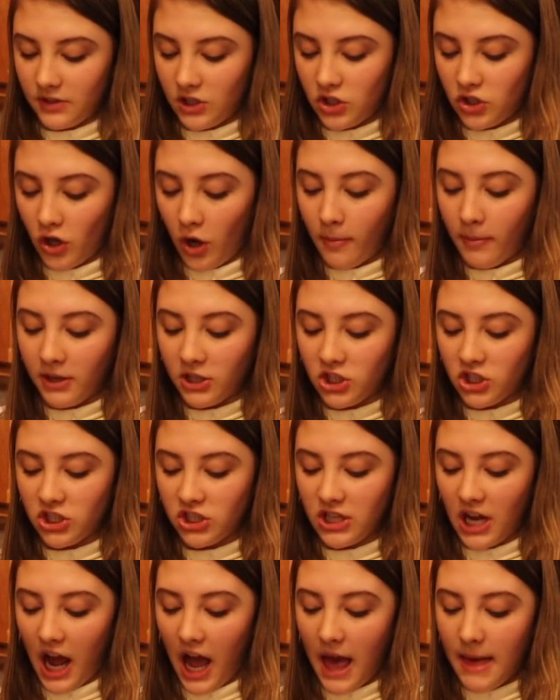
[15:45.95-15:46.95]
so
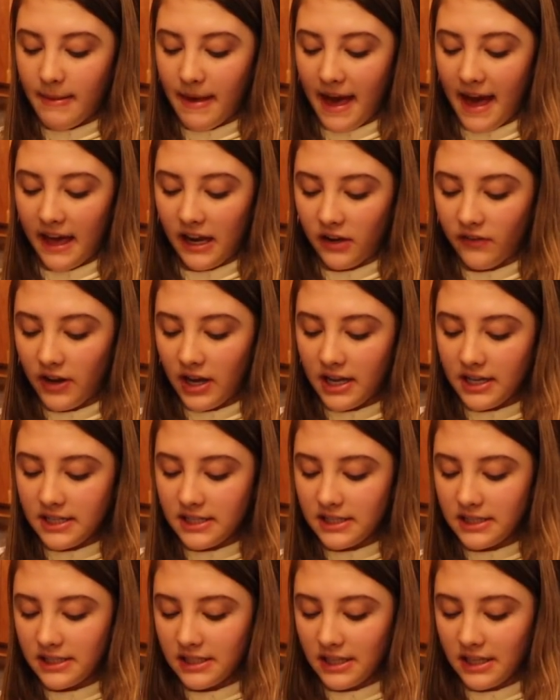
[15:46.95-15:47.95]
much time ahead of
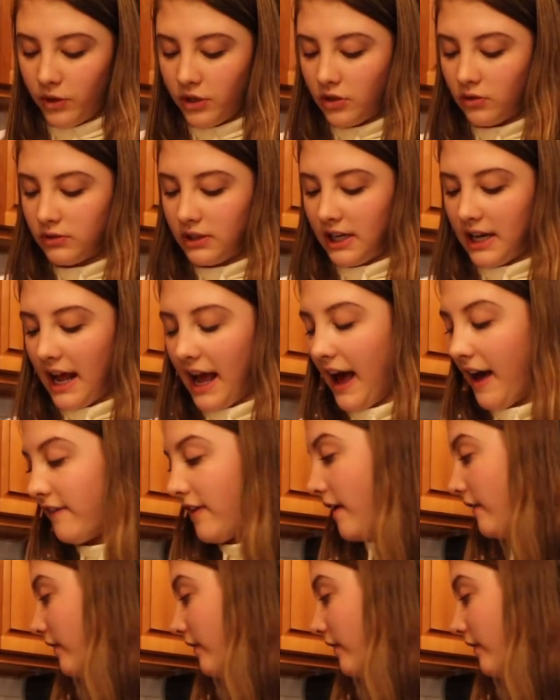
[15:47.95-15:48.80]
us. We don't need to have